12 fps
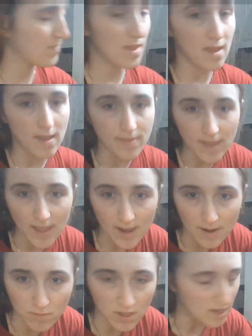And then
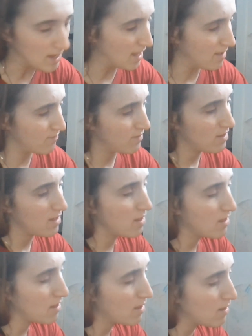I'm going to have
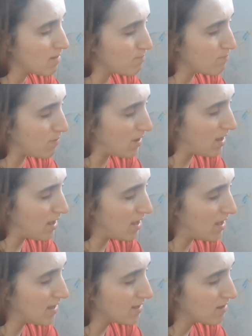
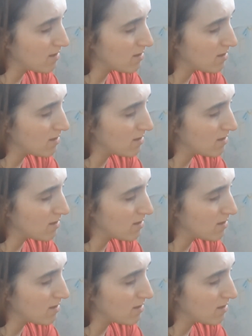by